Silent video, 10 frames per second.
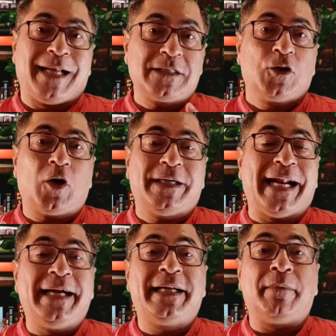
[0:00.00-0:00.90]
does not
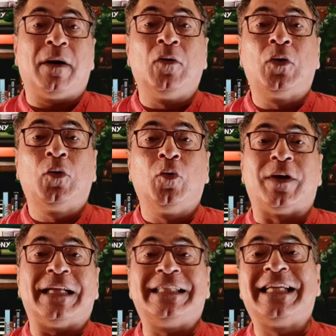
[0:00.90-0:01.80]
tantamount to
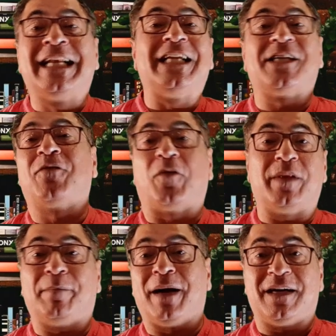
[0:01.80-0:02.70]
resignation
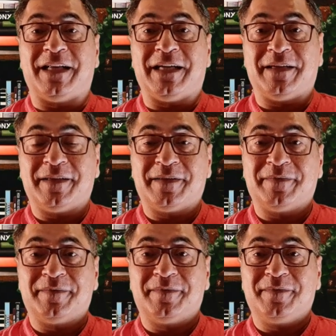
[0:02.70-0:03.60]
from the party.
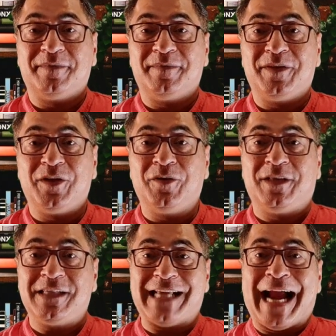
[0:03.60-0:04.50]
You know,
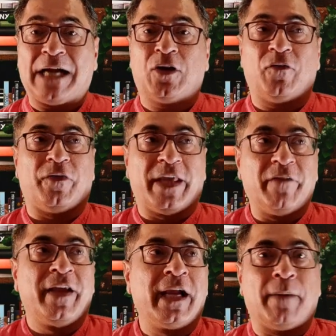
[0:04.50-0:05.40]
this act of
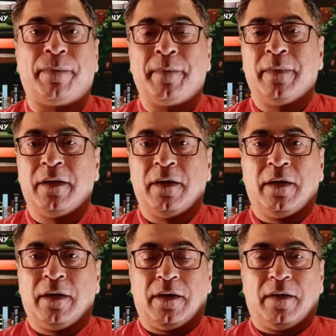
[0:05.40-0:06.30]
giving up
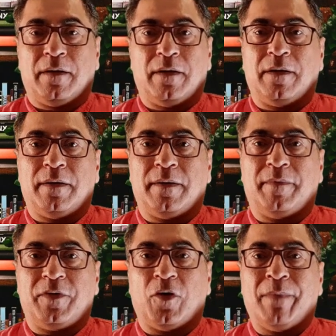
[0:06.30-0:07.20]

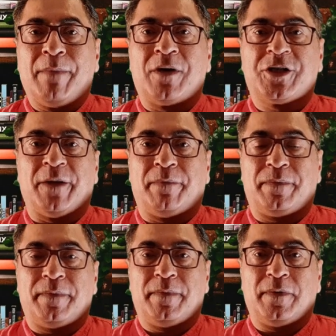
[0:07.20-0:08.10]
your
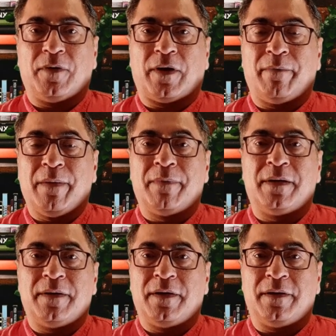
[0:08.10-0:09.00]
membership or a
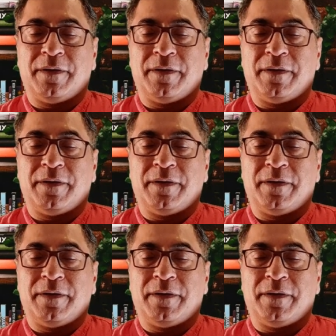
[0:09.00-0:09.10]
member,